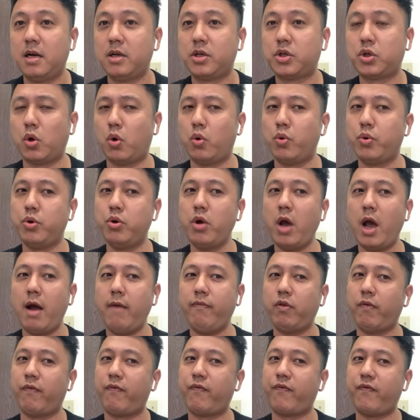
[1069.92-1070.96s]
So you have
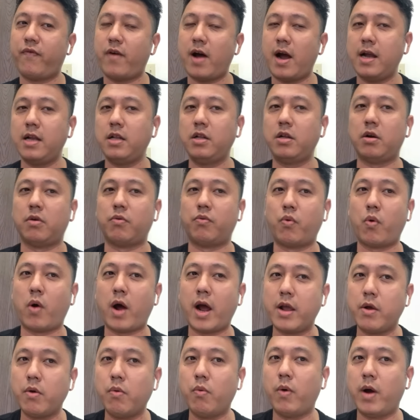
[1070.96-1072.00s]
to find the
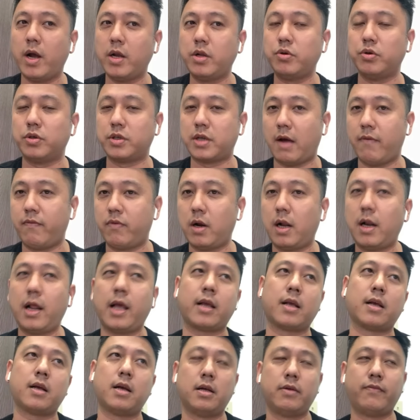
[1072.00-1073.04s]
right way to like
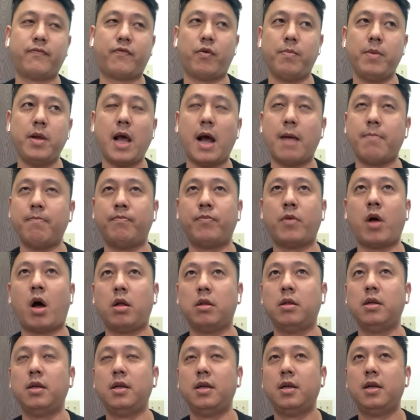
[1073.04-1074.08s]
for me, I'm not
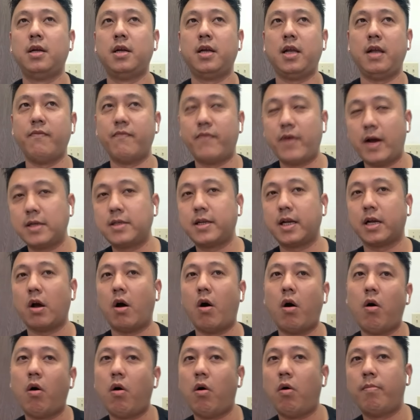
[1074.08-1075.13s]
investing
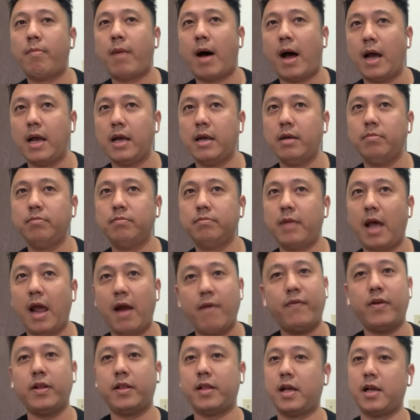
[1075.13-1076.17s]
all my
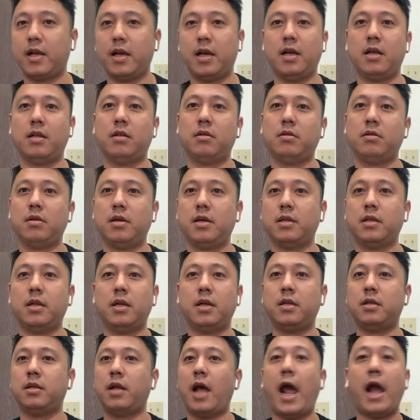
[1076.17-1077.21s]
everything
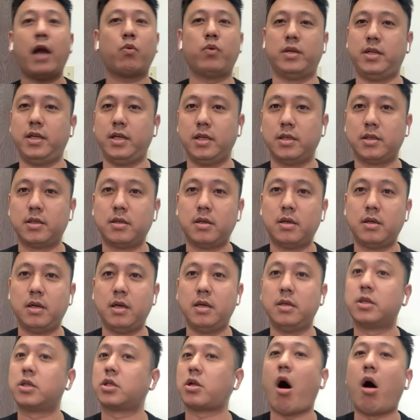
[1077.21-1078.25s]
in equities, in
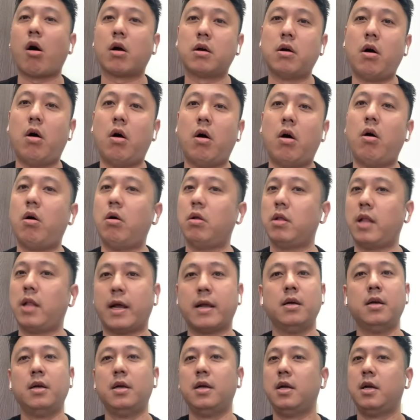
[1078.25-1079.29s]
stock, or like
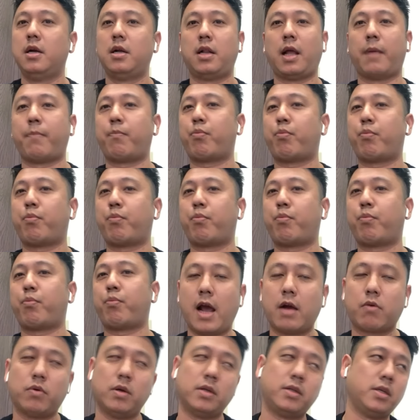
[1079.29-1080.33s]
private
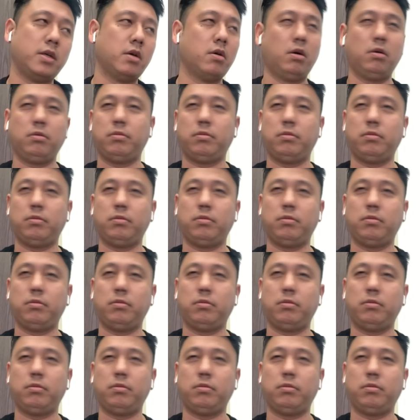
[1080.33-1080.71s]
equity or